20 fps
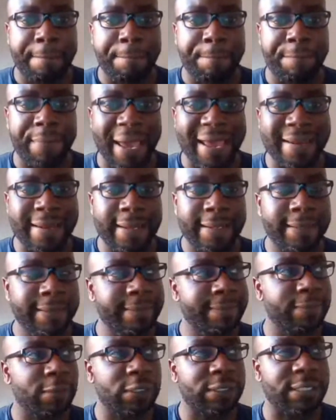Ben,
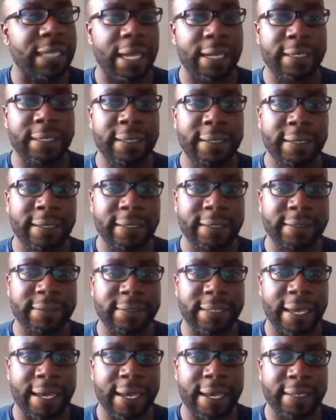sadly, his
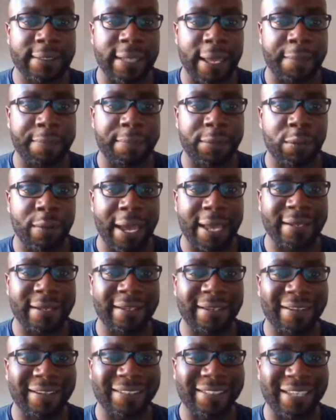debut
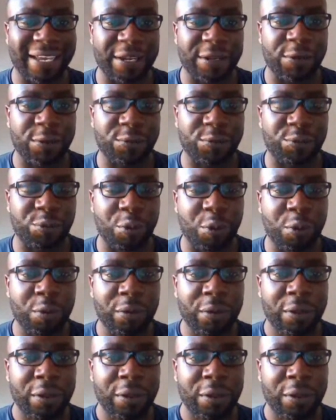ended on a technical draw